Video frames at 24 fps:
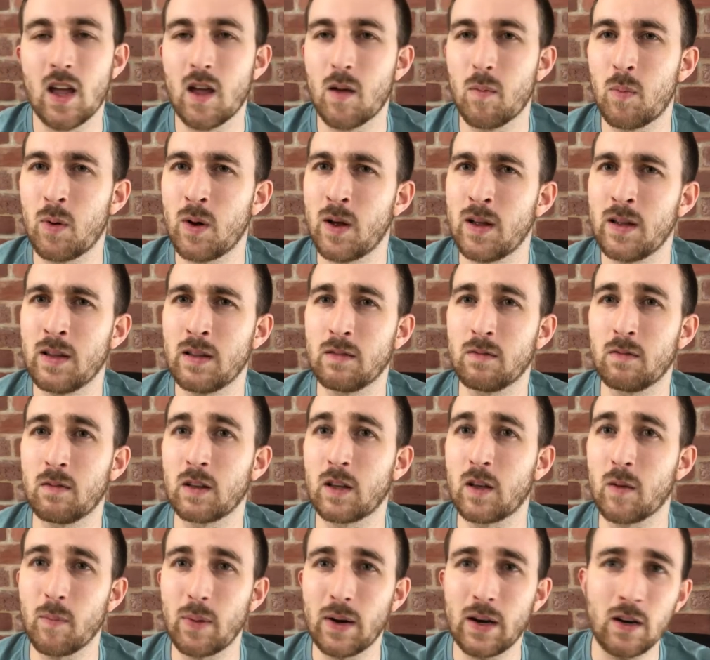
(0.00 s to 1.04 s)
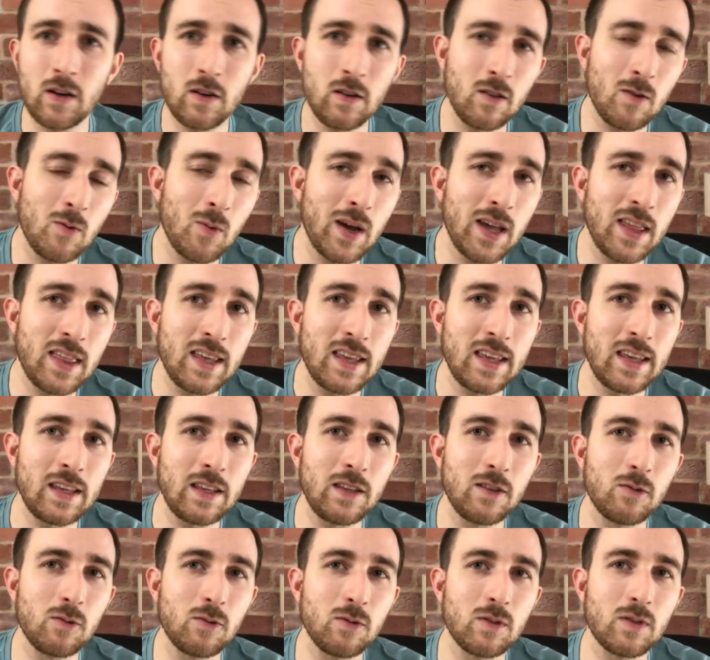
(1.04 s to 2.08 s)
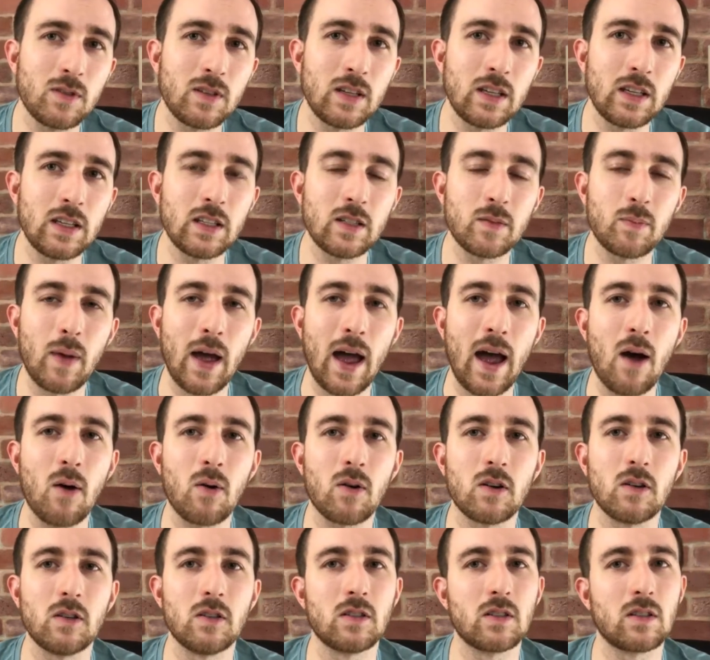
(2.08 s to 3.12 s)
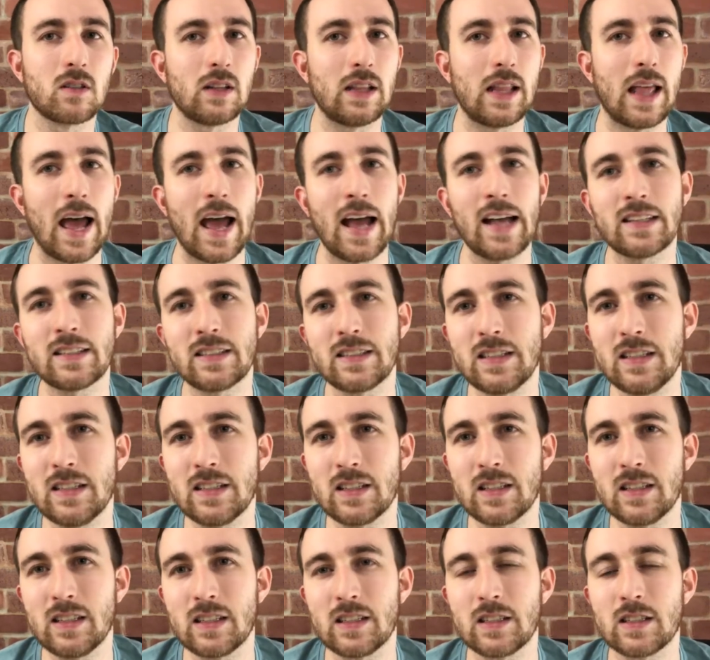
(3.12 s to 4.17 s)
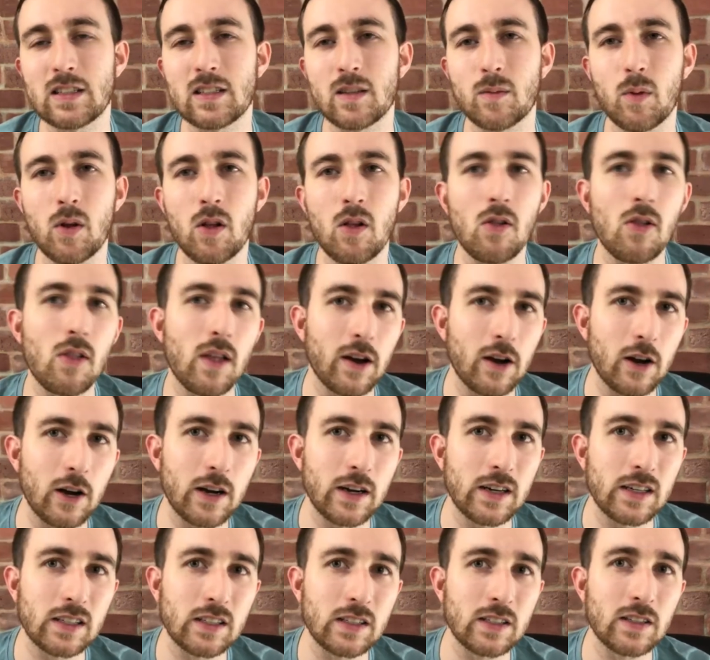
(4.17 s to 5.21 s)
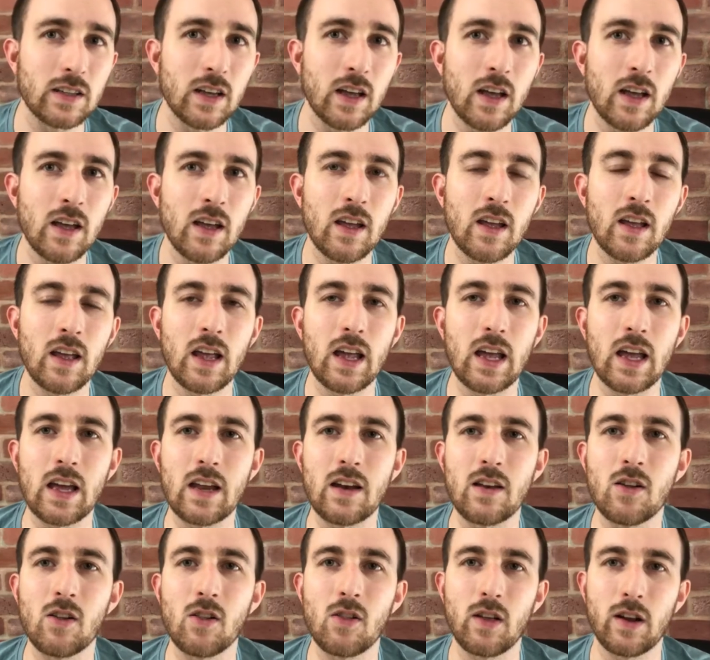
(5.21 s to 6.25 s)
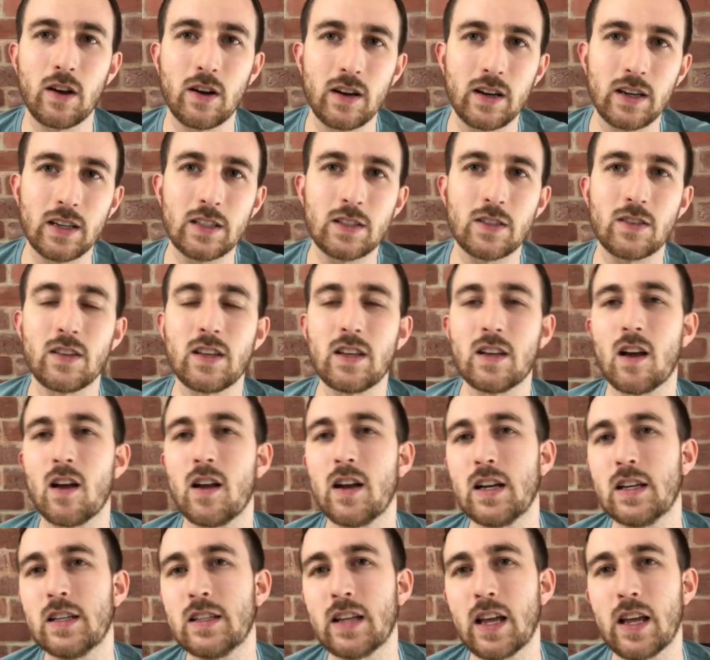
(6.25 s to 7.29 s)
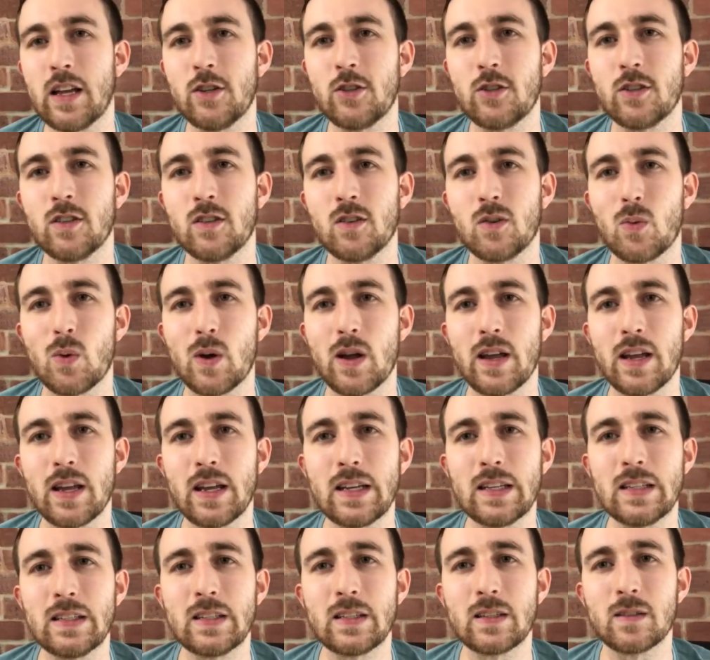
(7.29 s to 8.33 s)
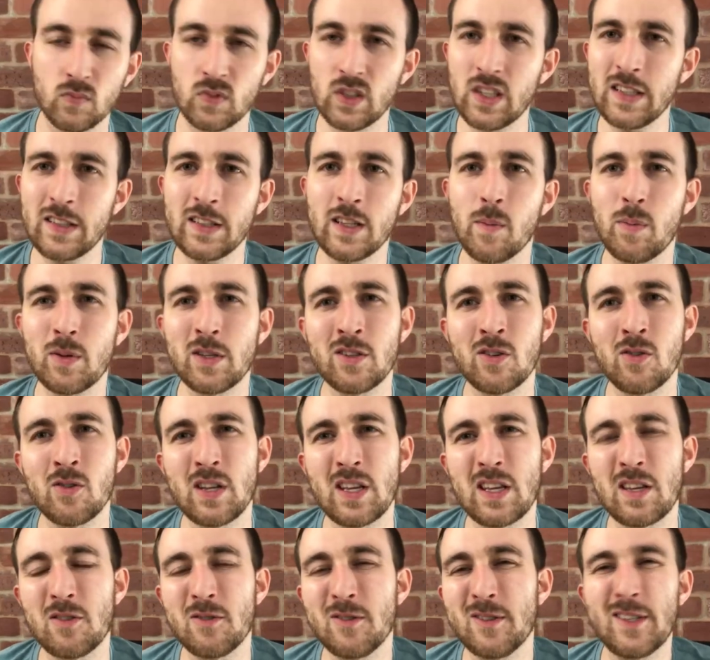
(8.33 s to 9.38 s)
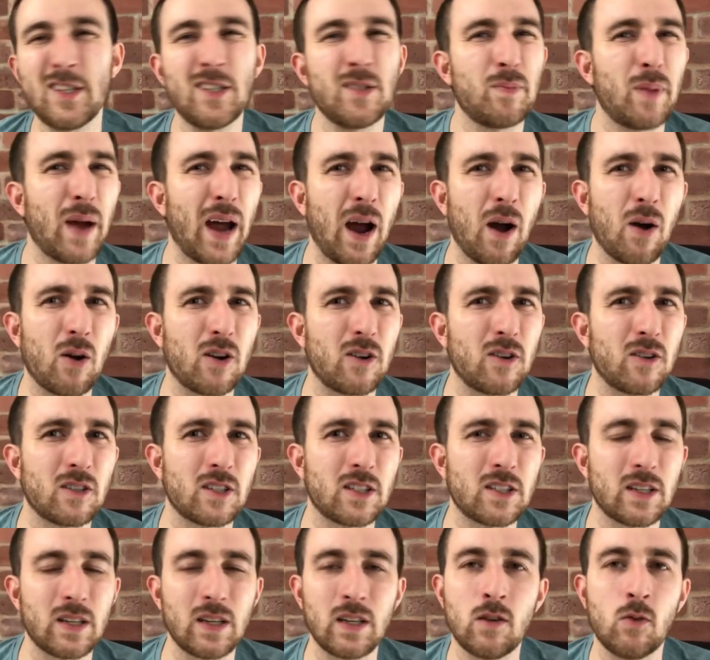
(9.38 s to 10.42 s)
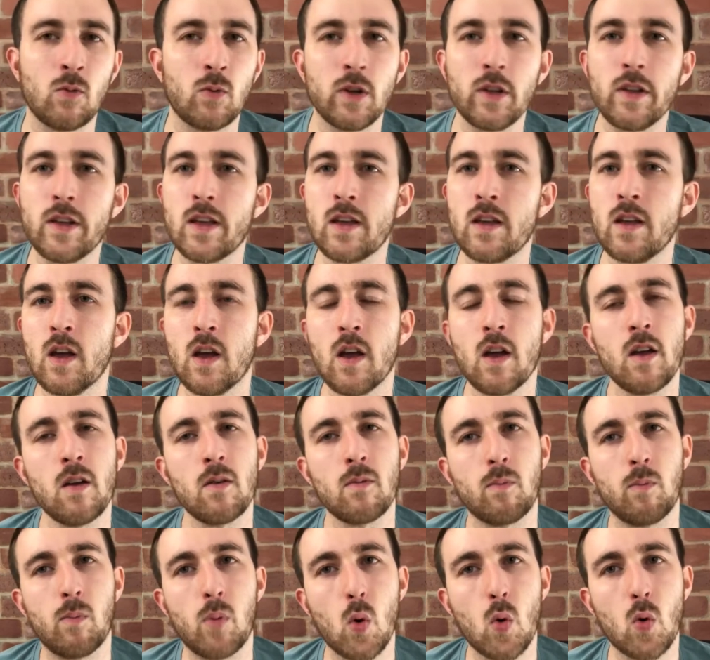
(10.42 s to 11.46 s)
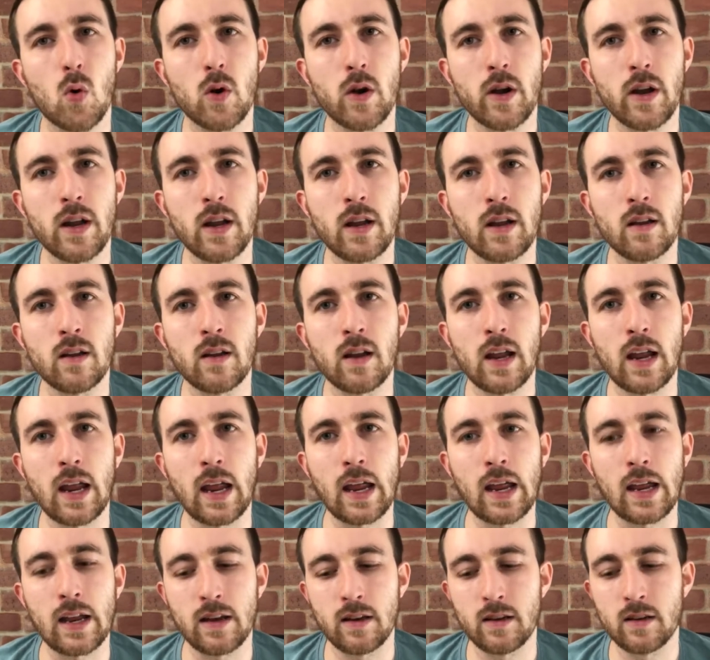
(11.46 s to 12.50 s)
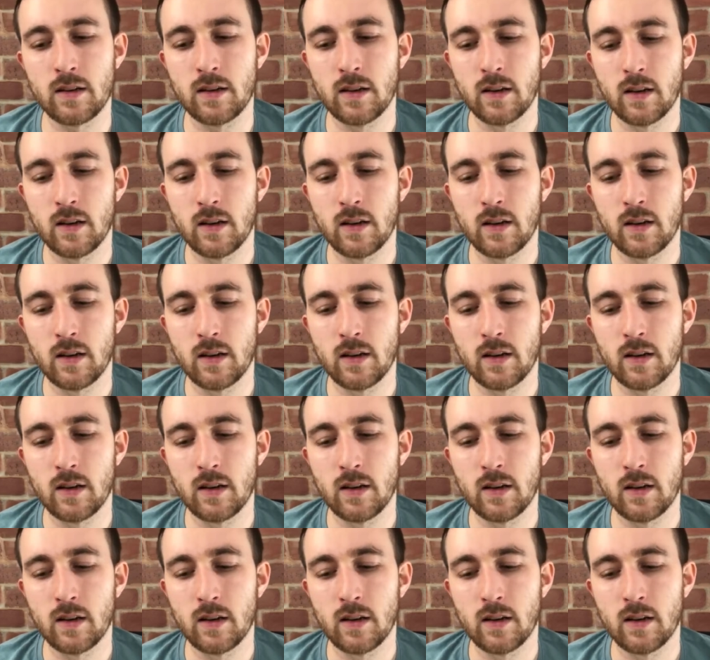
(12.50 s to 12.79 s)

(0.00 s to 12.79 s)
But compared to the way that he used his powers last season in some hilarious and hilariously unintentioned ways, this episode he used his powers in really boring and